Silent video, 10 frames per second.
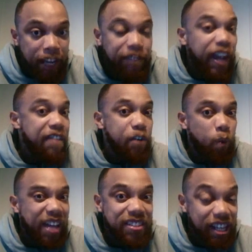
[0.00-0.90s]
If David
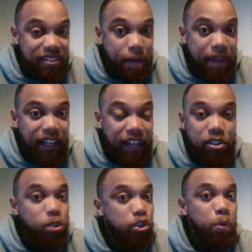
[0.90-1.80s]
West said something like that
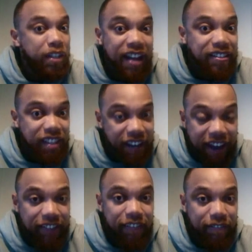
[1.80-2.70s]
to you, you would not say
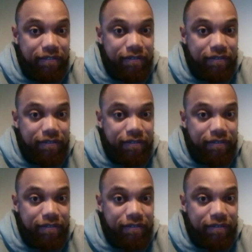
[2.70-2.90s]
that.